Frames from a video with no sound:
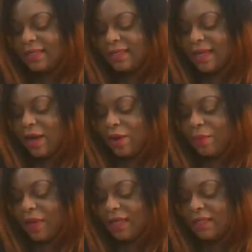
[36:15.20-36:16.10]
Tell
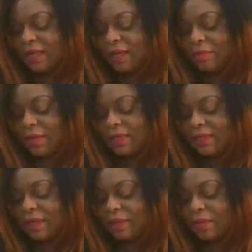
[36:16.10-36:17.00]
me, tell me,
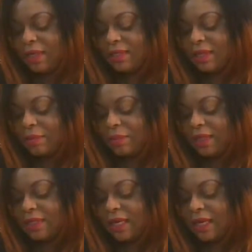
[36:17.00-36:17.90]
tell me, tell
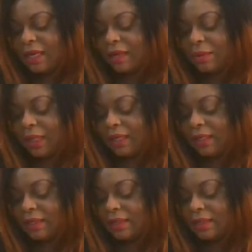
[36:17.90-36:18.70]
me, tell me.